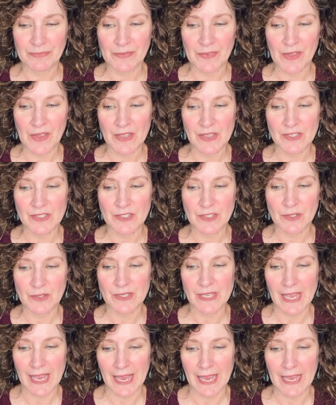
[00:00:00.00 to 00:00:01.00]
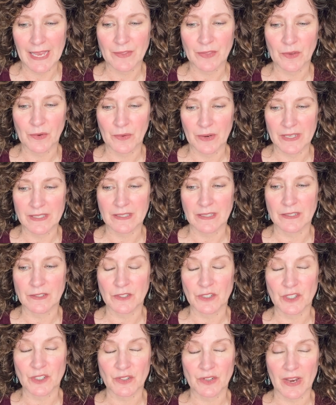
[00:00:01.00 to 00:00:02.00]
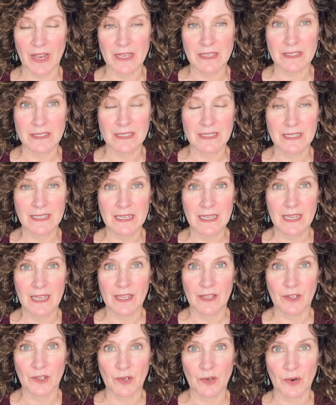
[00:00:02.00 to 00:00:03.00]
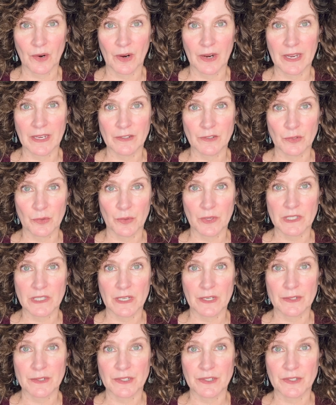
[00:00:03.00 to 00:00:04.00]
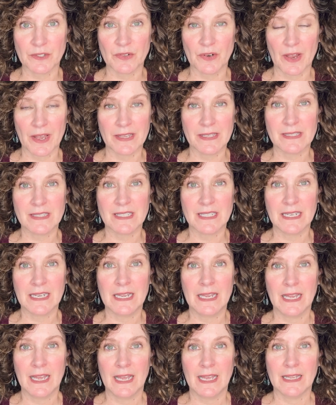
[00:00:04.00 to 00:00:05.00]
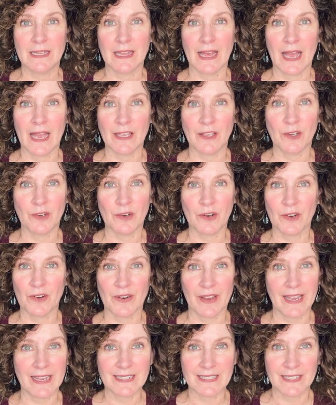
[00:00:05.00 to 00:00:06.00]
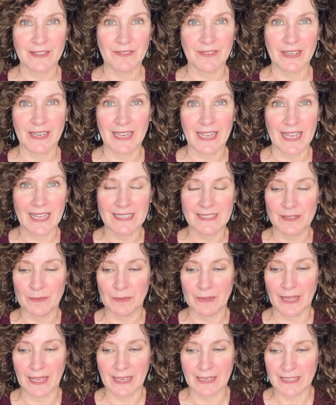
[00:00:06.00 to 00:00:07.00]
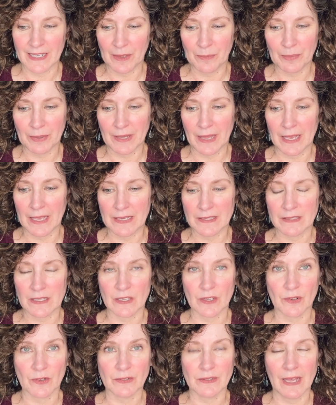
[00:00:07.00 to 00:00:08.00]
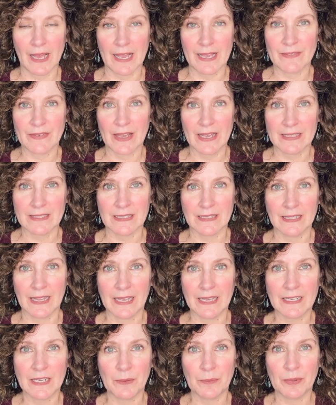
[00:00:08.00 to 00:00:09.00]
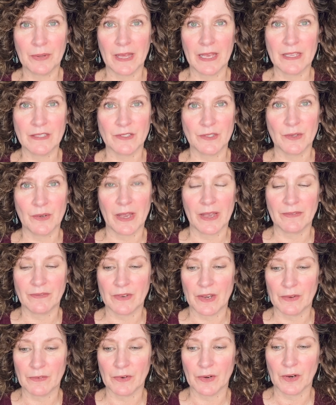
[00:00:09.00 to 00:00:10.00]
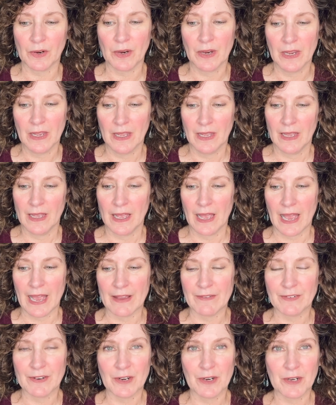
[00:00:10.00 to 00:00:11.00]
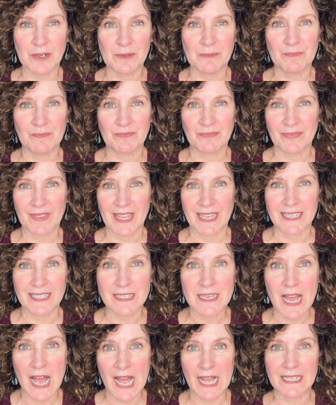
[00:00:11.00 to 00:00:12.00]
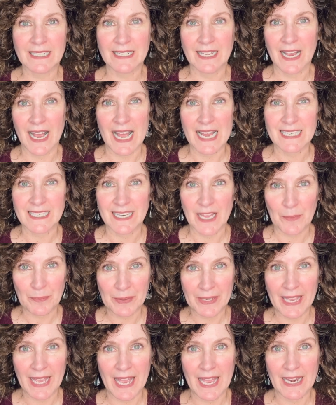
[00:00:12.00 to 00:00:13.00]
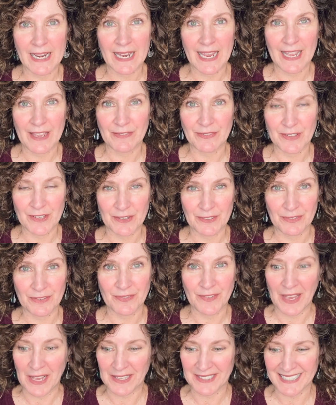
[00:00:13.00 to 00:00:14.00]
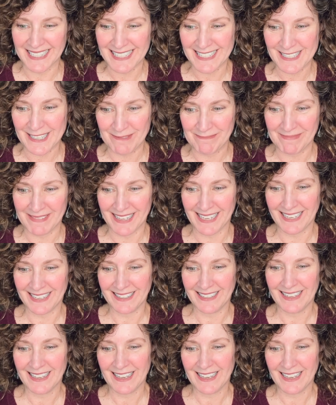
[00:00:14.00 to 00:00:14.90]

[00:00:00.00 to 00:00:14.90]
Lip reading: is to take the risk and to trust your intuition, to trust that your creativity has a landing place, that your life has a landing place. You have never, ever not gotten up again if you failed at something.